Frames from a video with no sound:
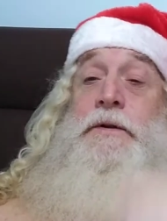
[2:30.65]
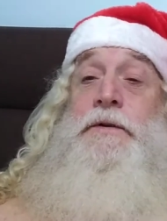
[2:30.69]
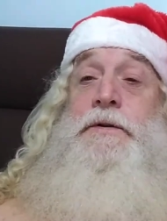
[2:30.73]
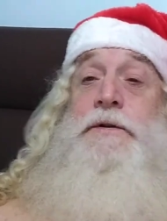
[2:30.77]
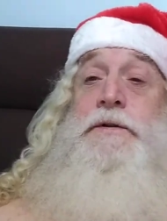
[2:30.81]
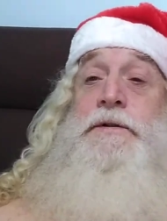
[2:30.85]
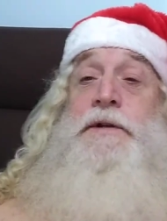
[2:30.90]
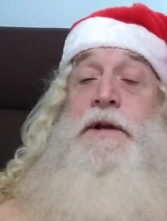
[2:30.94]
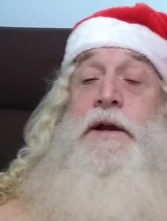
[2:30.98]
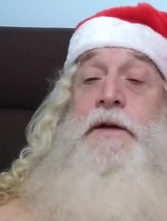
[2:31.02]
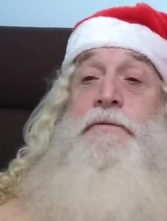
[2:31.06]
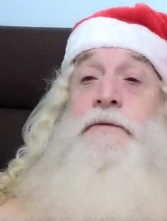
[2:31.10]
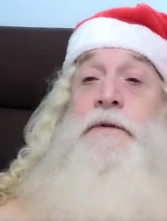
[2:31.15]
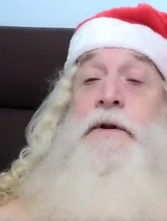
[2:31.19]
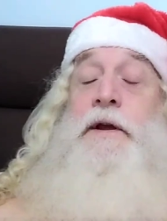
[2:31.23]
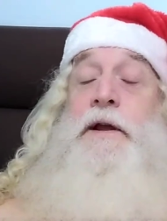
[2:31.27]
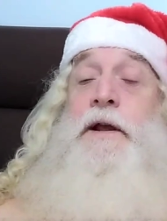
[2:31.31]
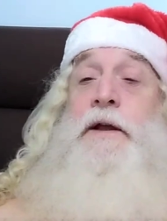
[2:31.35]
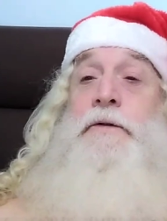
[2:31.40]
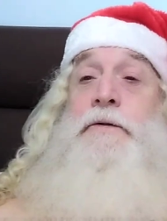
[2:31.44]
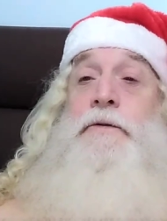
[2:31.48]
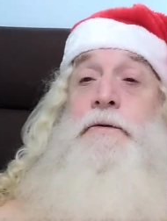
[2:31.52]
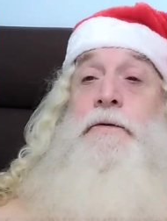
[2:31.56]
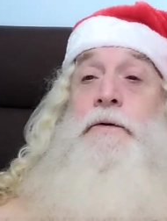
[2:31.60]
just have to
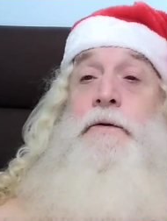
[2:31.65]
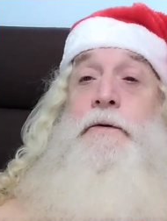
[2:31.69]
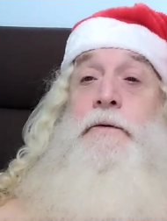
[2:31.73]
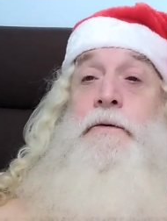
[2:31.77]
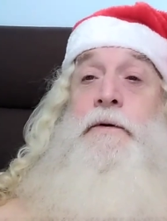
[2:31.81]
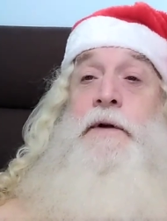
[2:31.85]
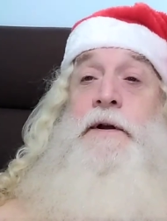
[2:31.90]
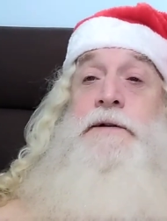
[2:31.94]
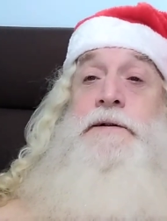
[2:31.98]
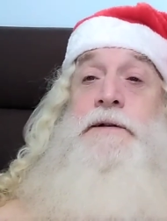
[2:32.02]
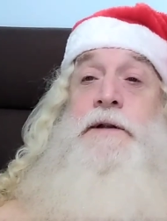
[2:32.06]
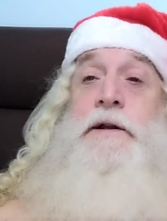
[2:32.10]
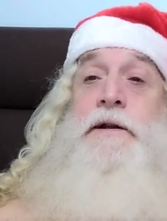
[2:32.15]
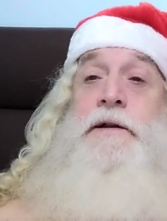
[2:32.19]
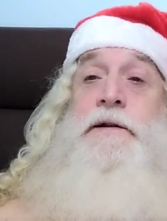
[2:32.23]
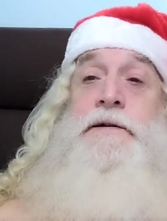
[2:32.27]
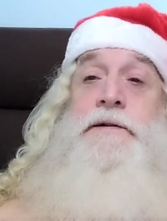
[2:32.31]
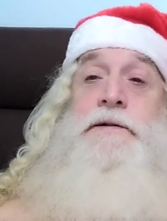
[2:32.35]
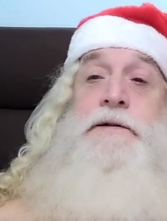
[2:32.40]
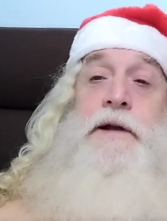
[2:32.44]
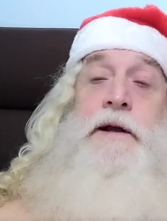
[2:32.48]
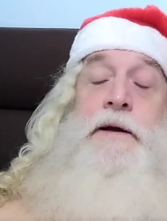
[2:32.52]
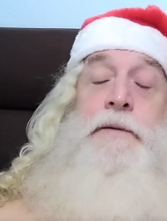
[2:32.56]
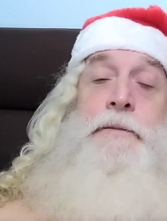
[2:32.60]
get through the rest of
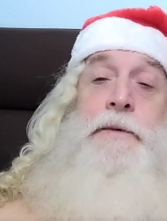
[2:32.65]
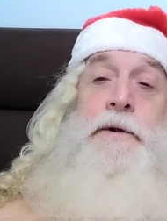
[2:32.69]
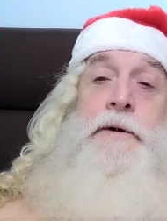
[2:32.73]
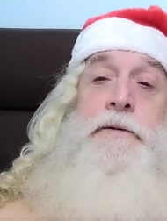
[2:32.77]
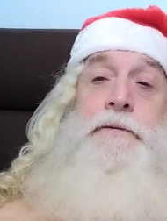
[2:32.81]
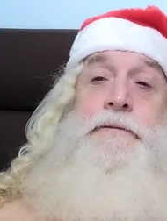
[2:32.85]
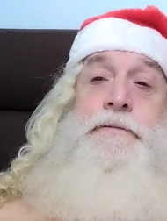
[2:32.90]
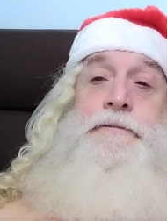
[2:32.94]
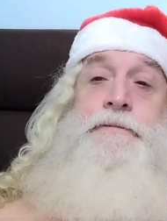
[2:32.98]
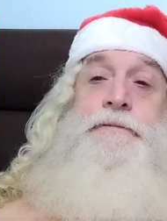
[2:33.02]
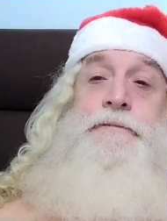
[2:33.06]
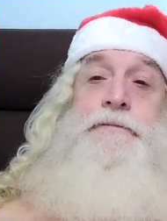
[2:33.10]
December,